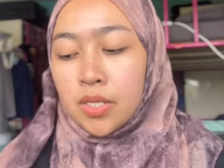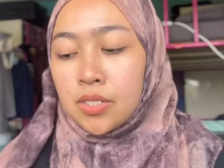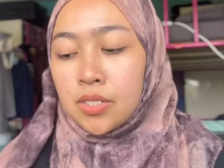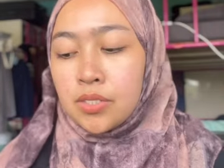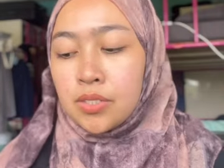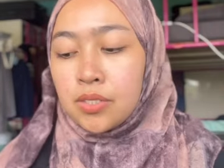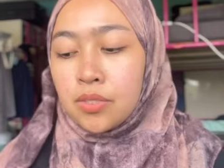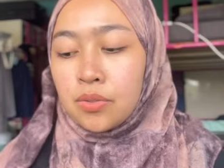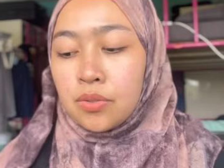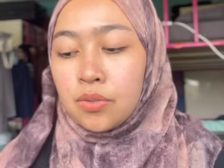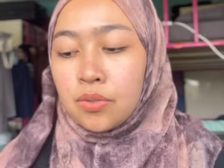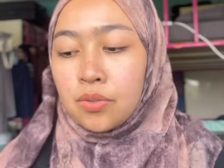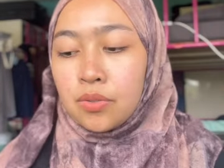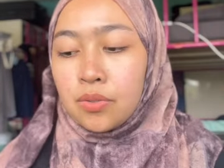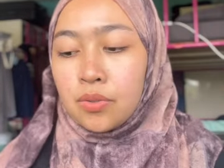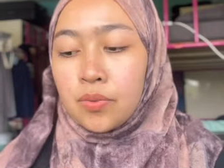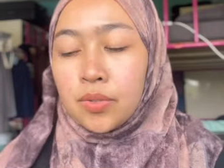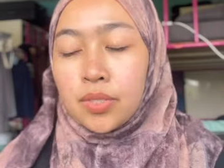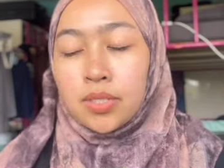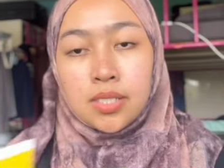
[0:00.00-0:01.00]

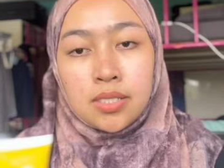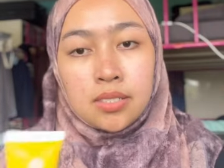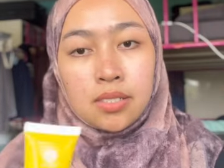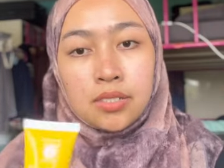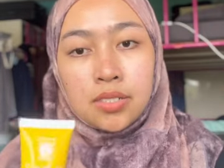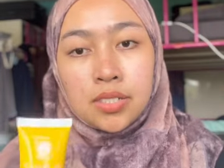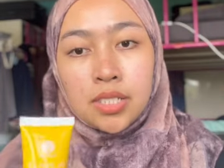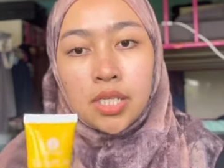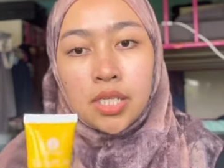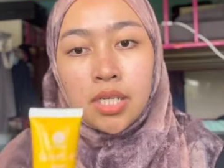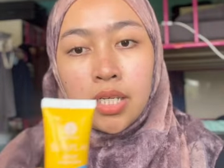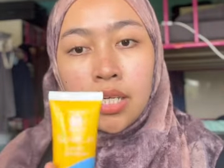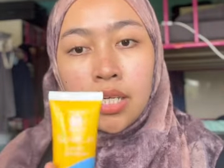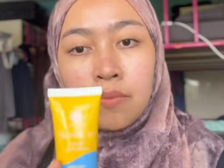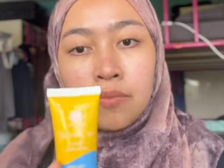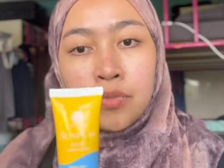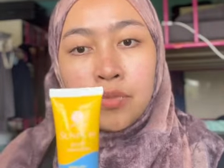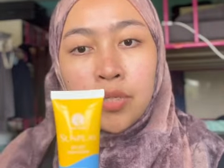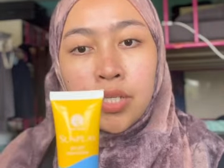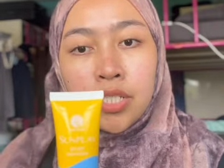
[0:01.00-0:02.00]
So with this sunscreen, it
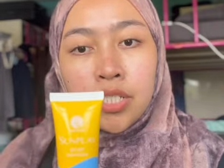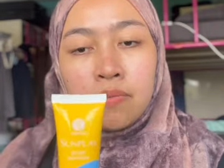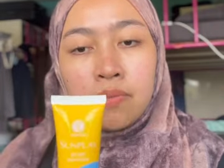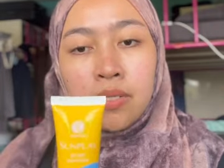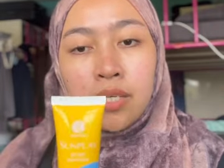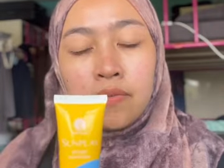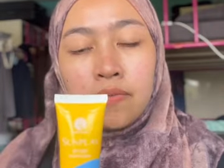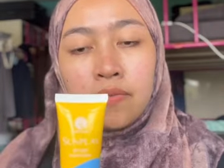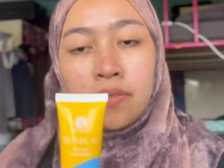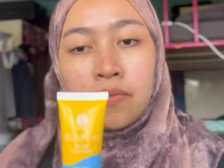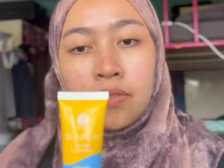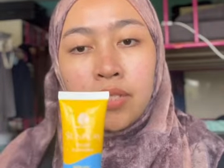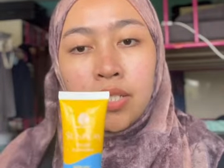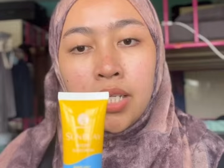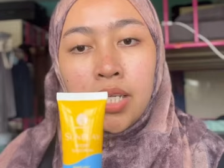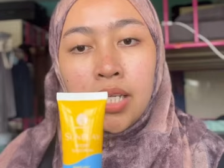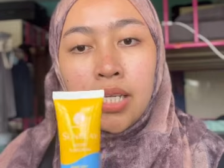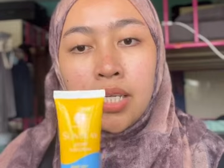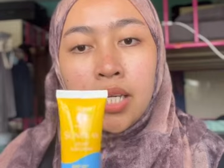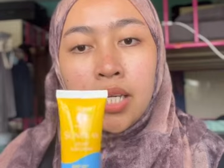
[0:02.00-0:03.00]
comes with SPF
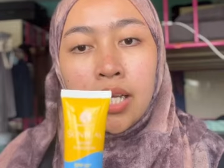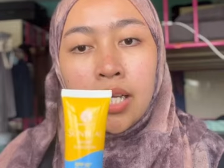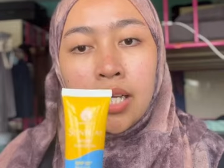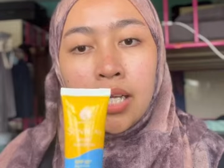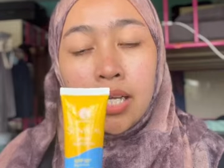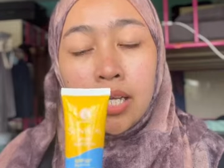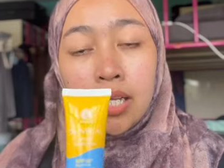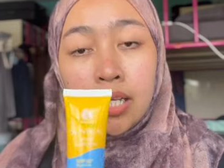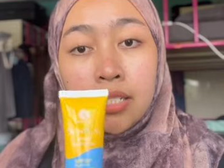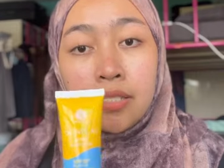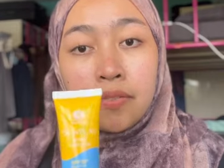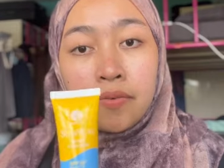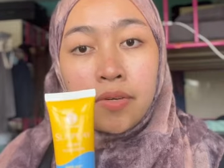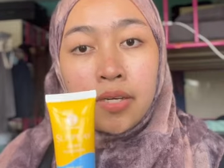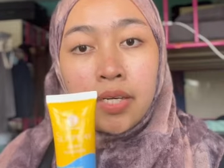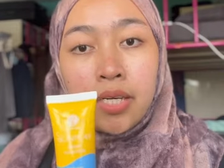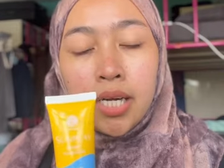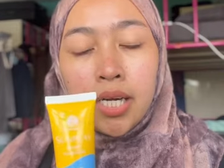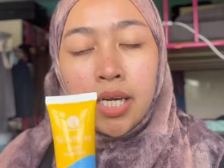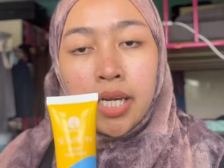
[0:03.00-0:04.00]
50. It's
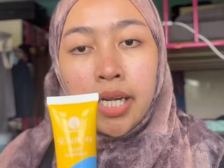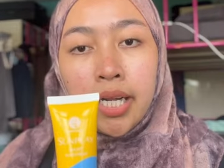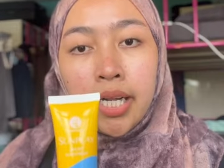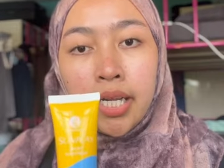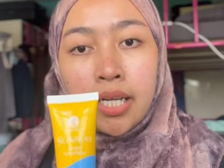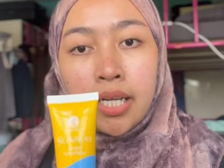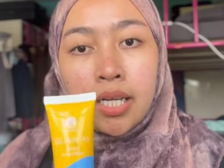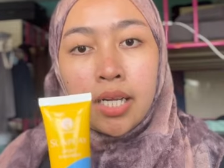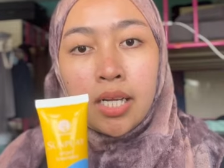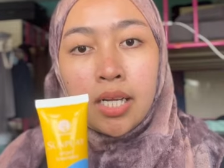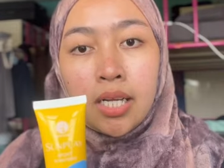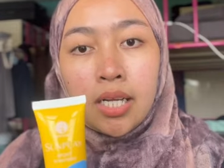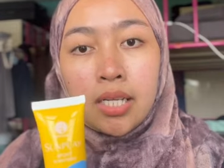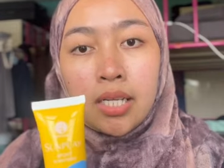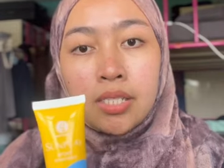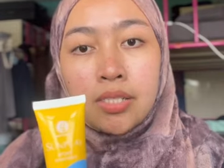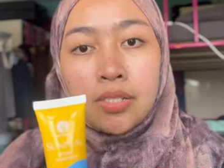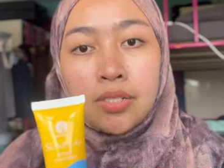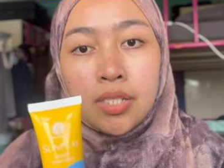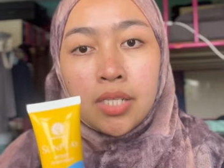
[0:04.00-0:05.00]
very high
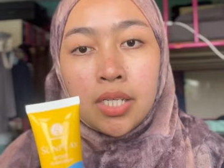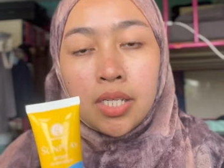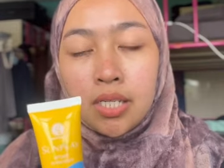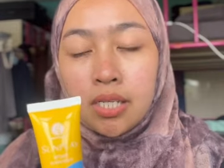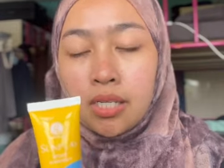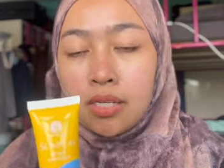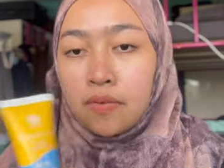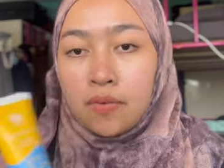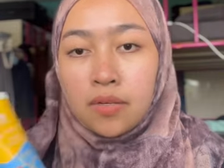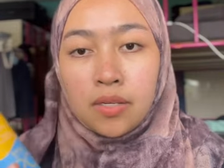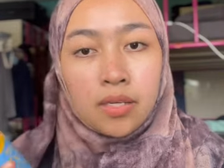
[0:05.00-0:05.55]
and it gives